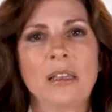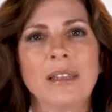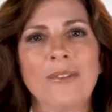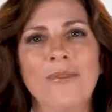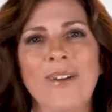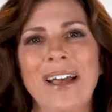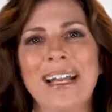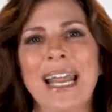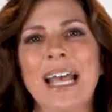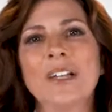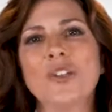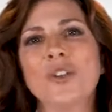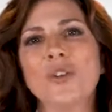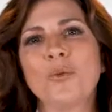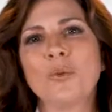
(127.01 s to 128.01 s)
The
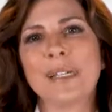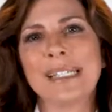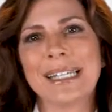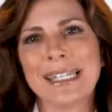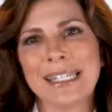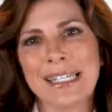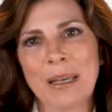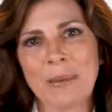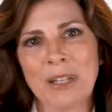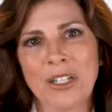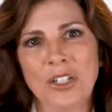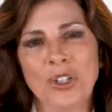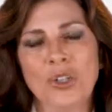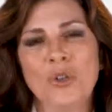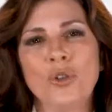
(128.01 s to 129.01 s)
financial risk is
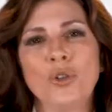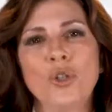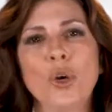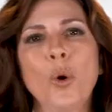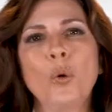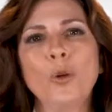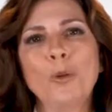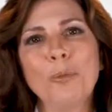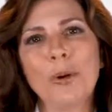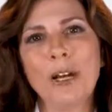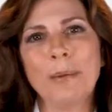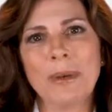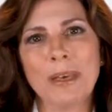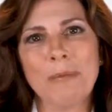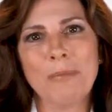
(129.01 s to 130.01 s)
limited to the total
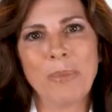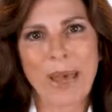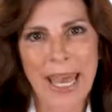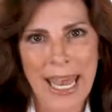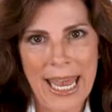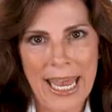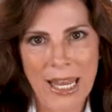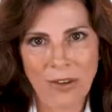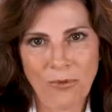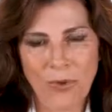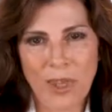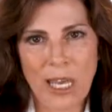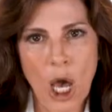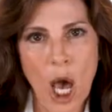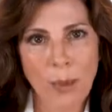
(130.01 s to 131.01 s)
premium paid for
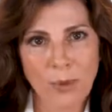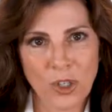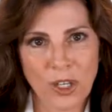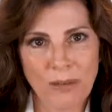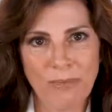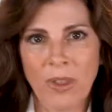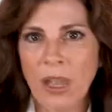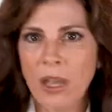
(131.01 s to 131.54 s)
the option,